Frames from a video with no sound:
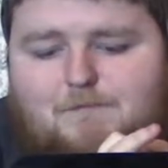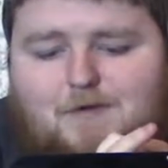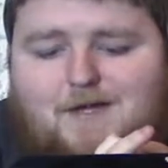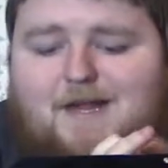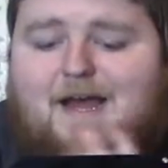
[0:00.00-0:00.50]

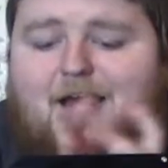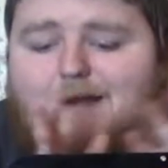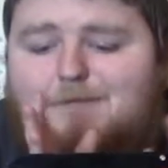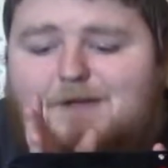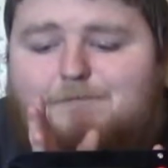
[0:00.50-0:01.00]
But I had
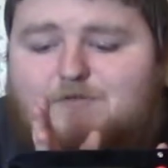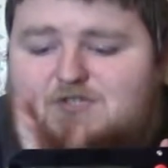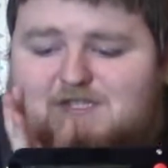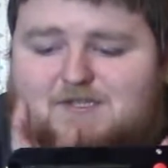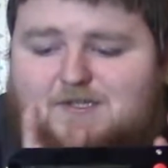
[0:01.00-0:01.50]
to be
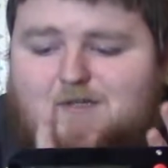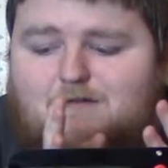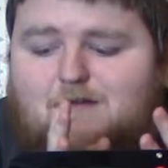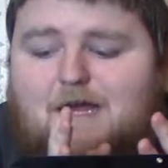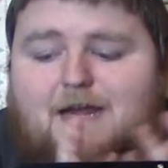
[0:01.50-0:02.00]
persistent.
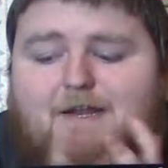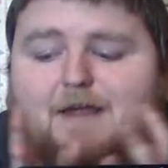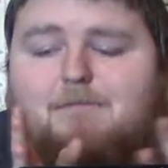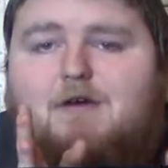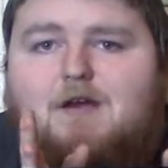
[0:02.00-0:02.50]
I had to
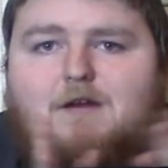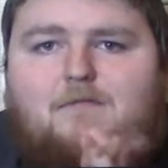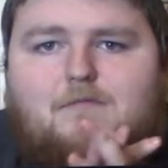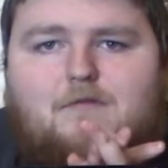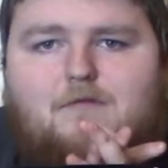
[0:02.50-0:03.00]
keep bugging them.